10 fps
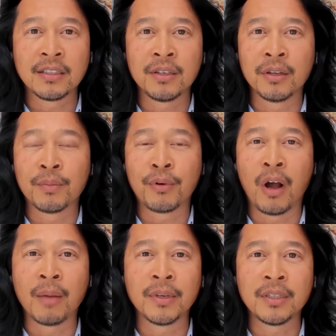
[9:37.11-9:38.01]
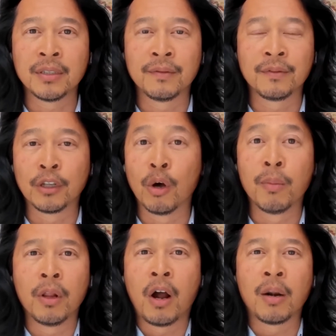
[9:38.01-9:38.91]
So the promise of
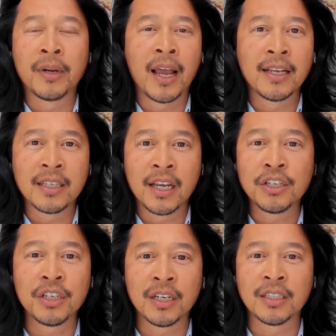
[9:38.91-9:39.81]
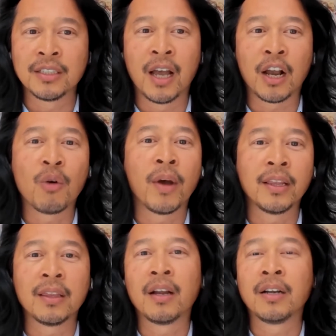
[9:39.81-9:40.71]
global harmonization is not quite
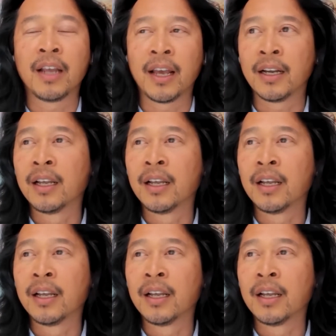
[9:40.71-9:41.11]
there yet